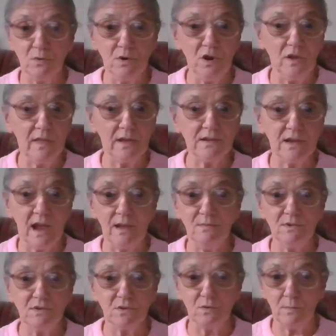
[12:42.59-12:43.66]
another time.
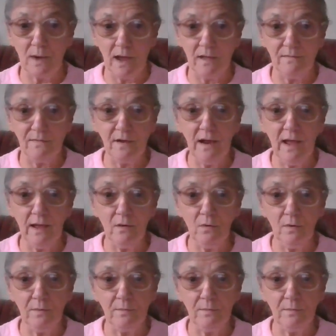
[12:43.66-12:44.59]
So bye for now.